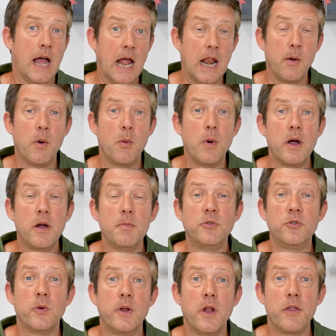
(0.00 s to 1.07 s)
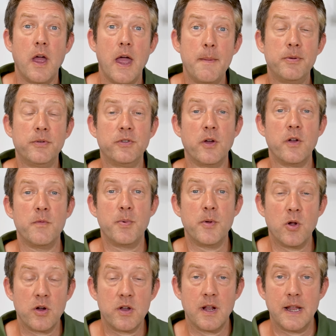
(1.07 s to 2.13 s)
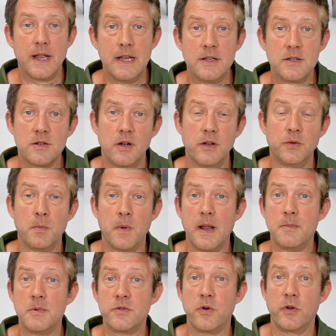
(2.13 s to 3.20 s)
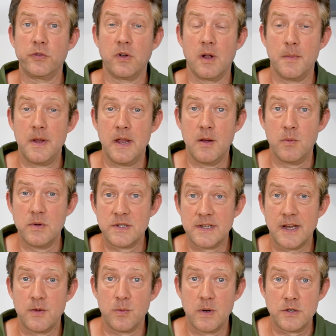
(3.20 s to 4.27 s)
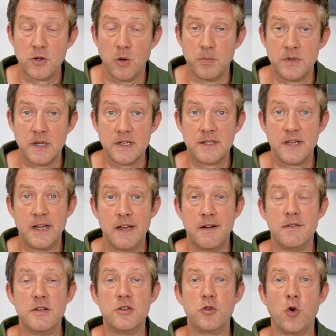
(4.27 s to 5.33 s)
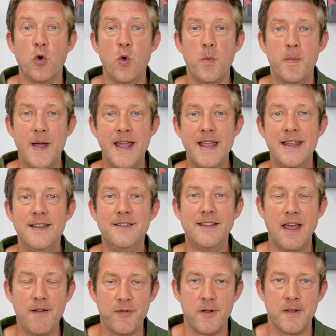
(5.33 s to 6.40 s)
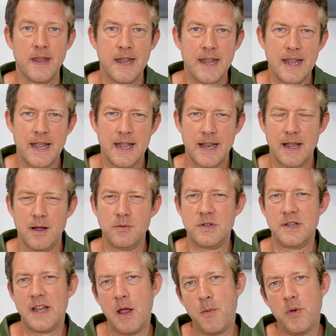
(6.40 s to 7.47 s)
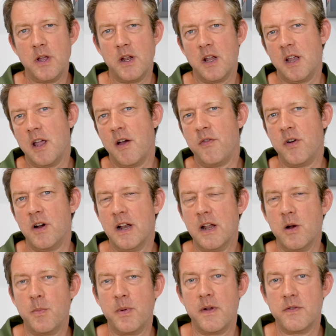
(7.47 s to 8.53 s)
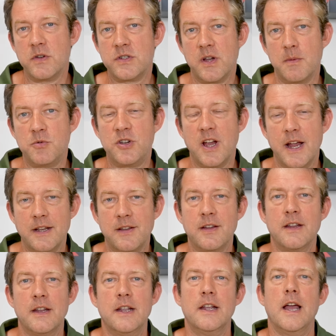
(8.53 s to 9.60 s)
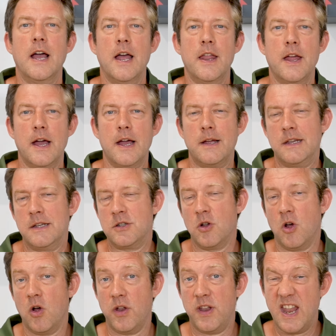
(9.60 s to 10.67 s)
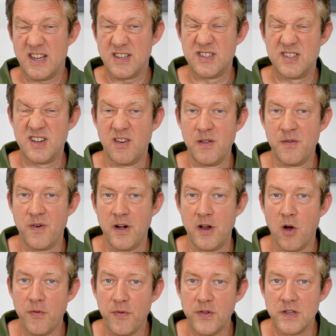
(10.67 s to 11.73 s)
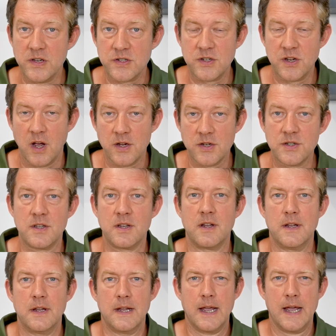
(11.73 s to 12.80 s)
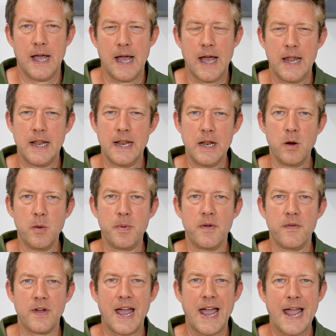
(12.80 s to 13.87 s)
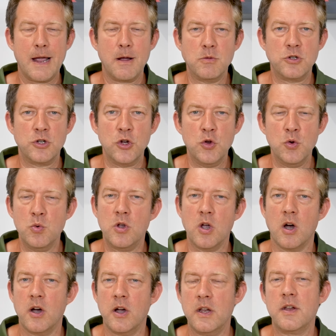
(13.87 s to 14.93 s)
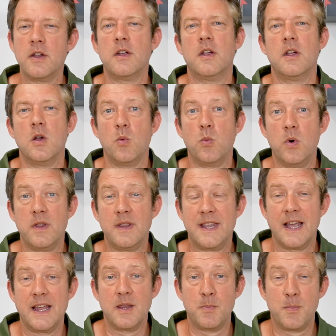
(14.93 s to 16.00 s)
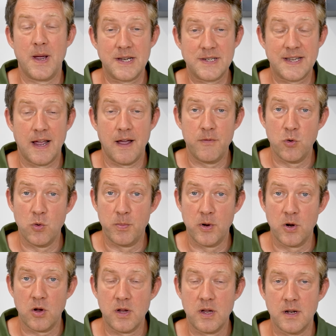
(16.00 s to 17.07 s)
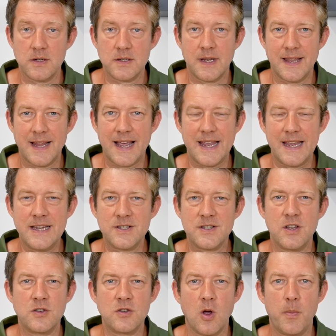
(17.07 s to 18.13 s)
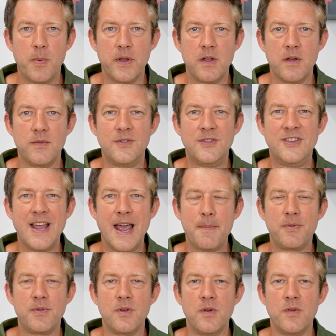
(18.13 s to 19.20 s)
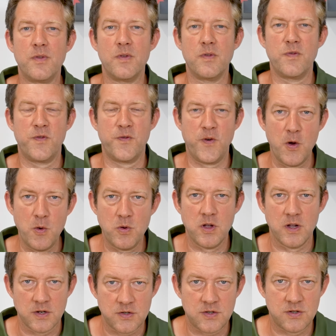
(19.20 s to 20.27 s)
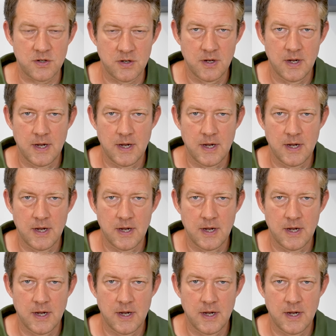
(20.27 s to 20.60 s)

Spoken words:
Hello and welcome to another episode of Binocular Insights. My name is Russell. I'm here with Southwest Optics here in Torbay in Devon. Now today we're going to cover a little bit of a subject that is not necessarily very often discussed and a little bit of a how-to guide with getting the best out of your binoculars, and that is the topic of depth of focus